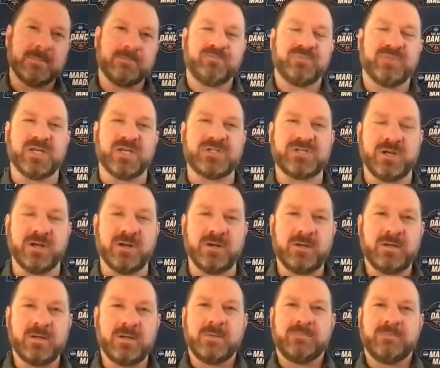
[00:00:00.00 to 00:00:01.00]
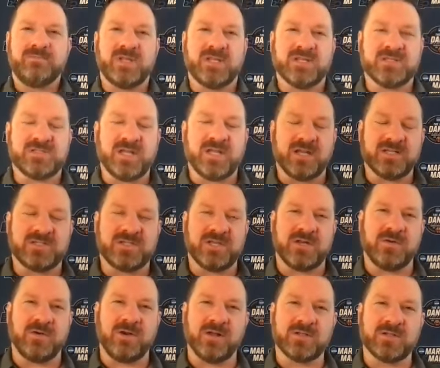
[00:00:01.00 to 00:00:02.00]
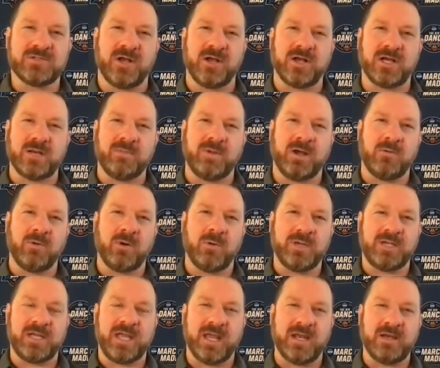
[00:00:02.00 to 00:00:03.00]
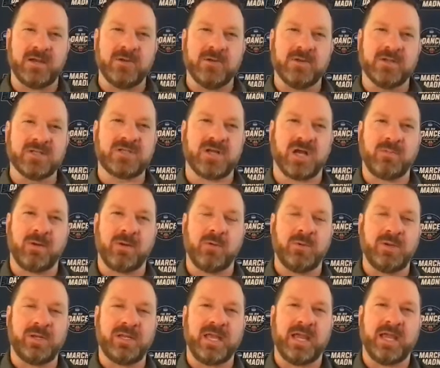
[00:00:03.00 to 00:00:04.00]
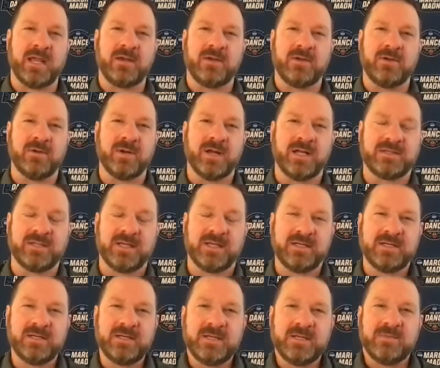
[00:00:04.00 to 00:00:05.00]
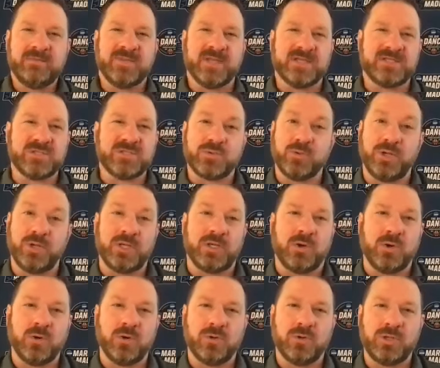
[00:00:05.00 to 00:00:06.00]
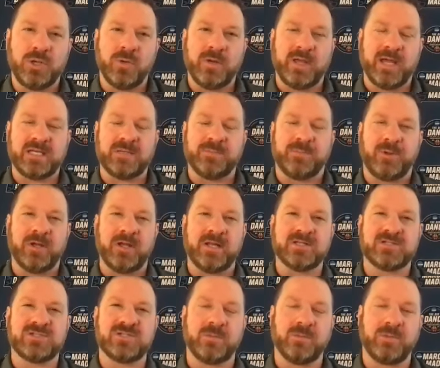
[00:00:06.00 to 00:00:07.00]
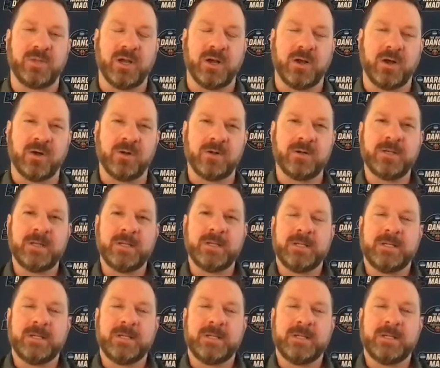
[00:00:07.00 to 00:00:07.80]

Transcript: this year, instead of sitting around talking about what we can't do, let's talk about what we can do. And I think this is really cool. You know, we got to play in Assembly Hall.